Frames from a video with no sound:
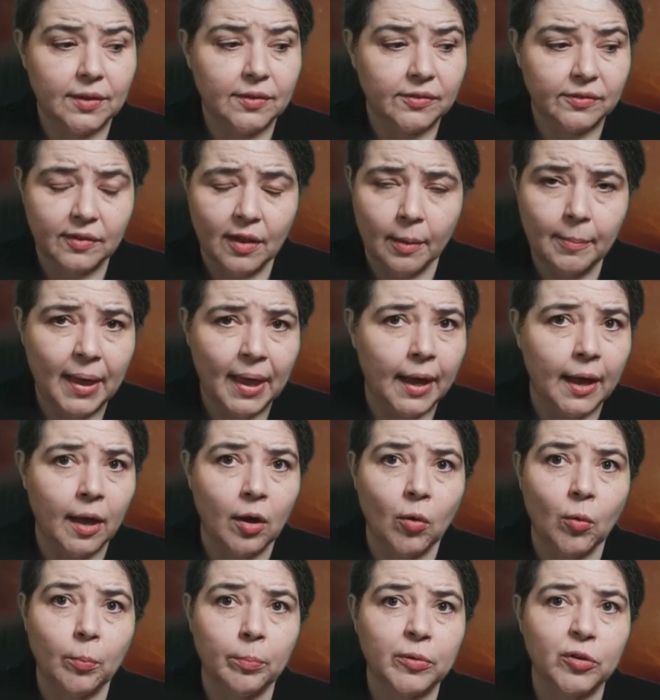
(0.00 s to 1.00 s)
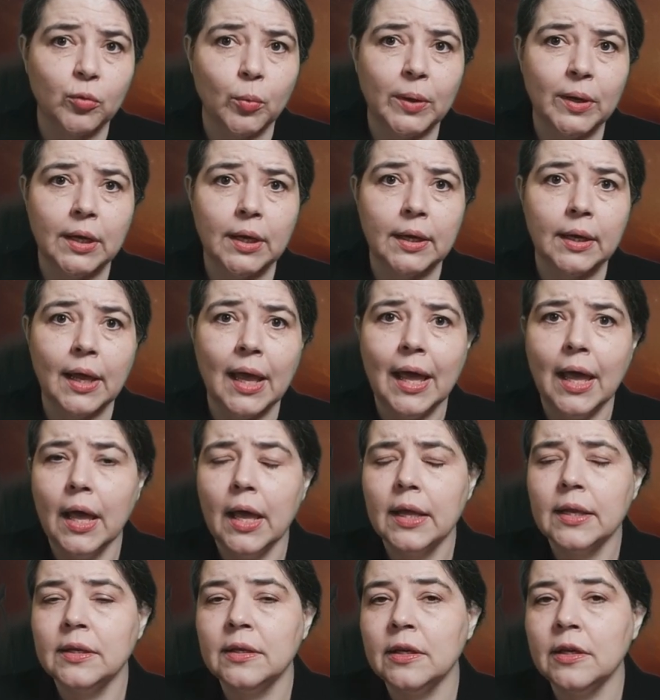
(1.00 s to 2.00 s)
somehow between
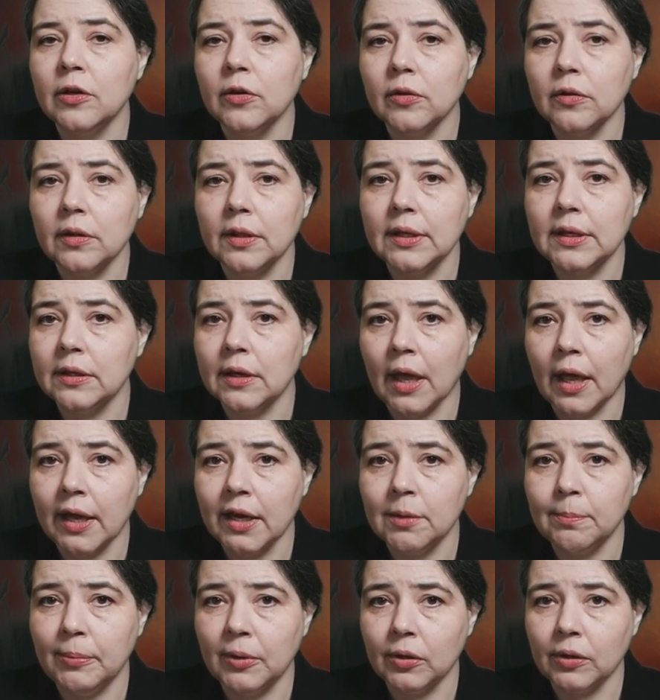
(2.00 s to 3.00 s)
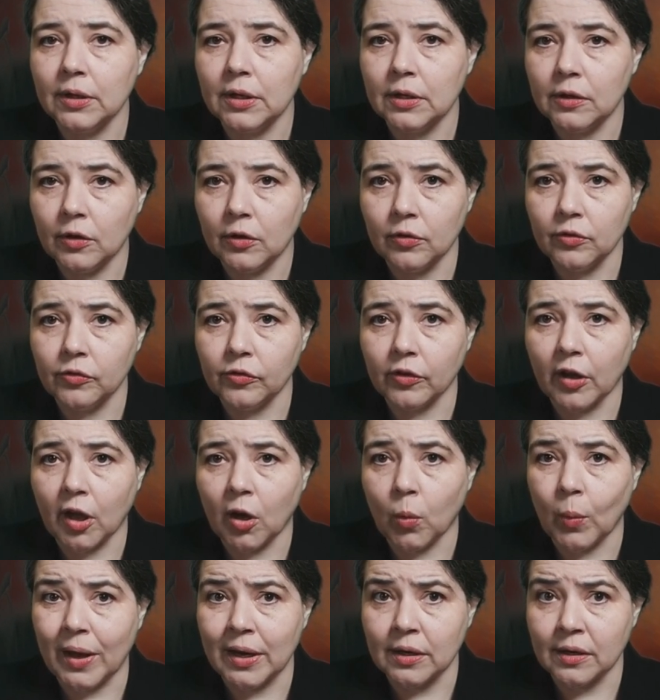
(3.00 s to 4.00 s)
nearly 9 billion years
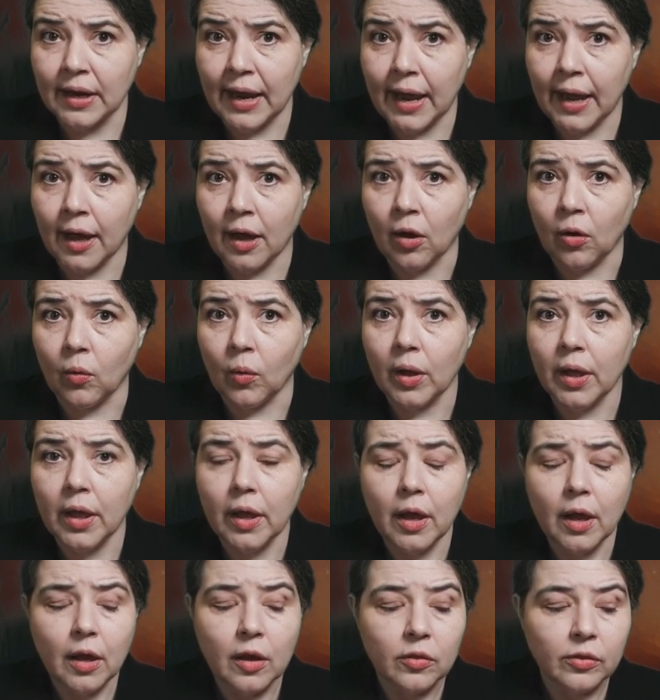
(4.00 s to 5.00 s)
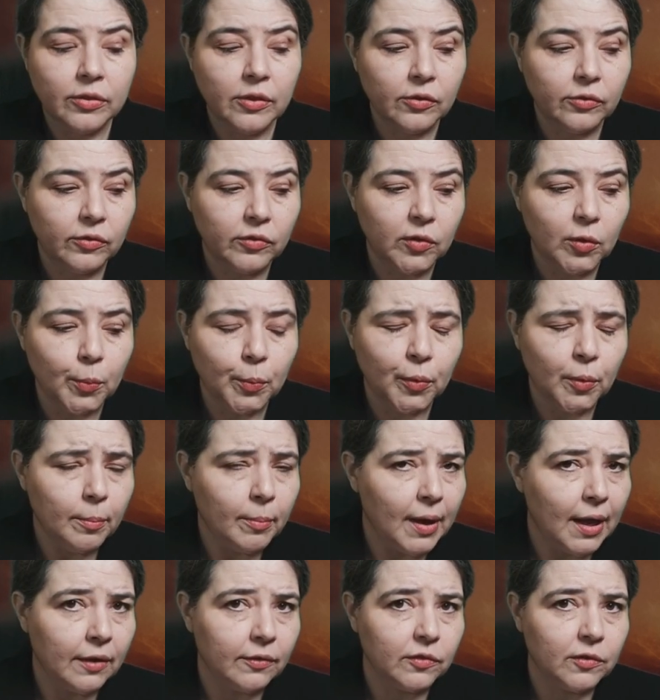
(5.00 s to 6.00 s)
ago and now, the
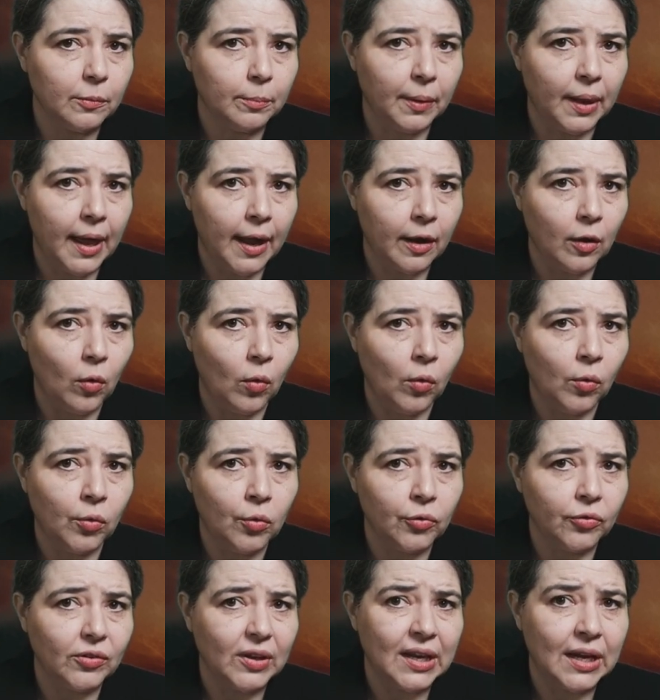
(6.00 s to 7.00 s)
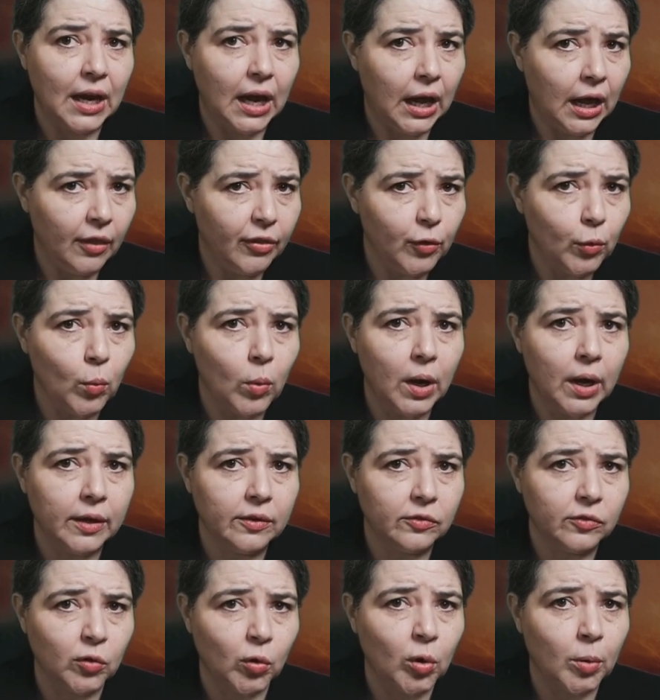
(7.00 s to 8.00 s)
supermassive black holes in
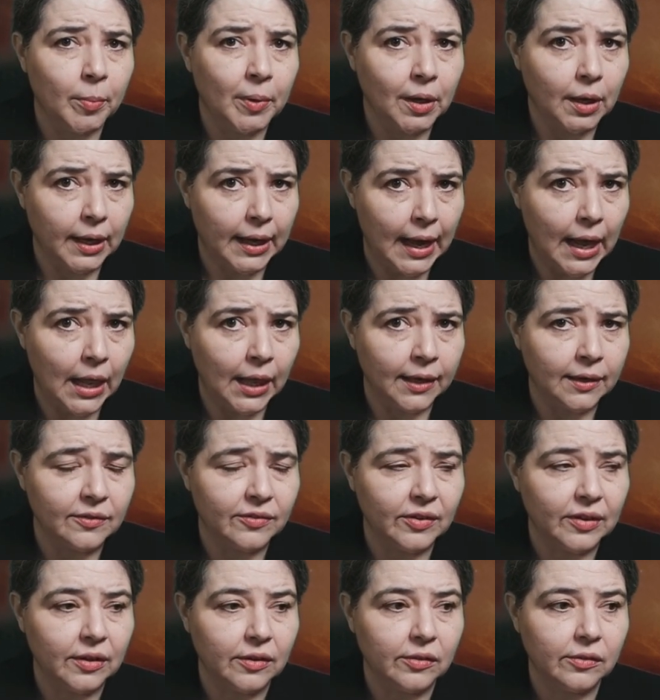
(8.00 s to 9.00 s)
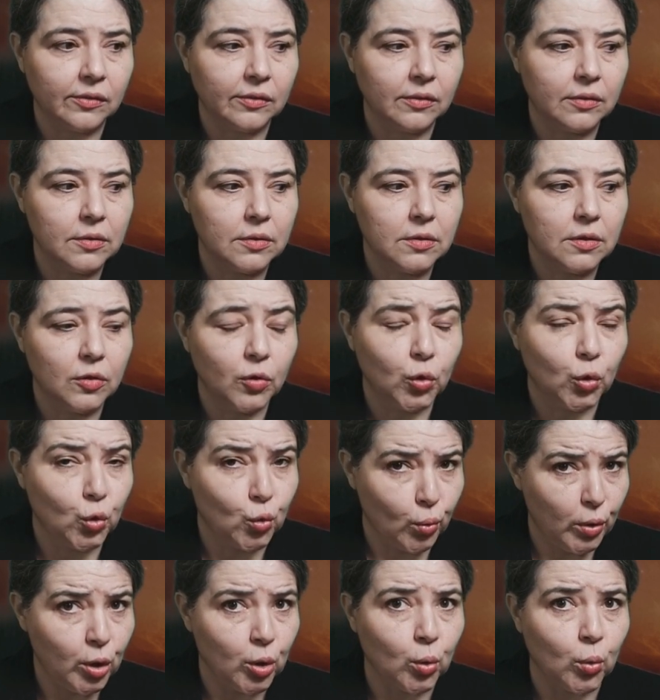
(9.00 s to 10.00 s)
otherwise dormant galaxies
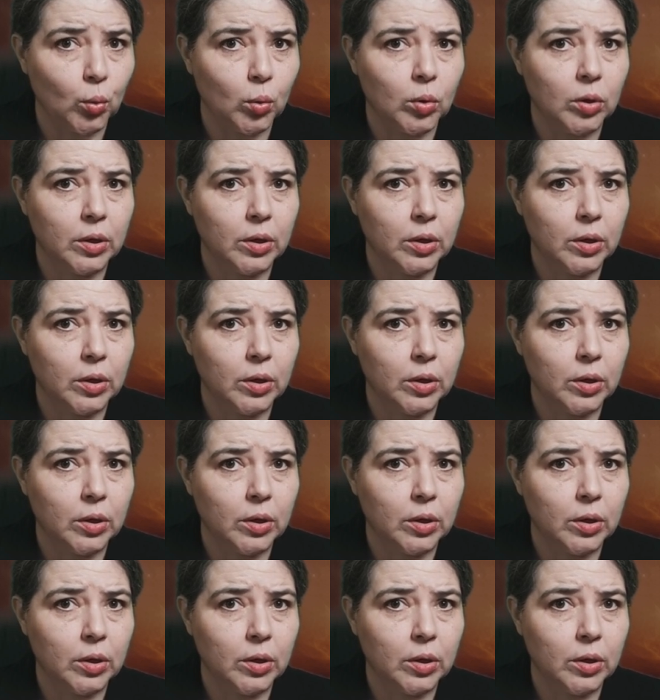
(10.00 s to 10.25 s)
grew.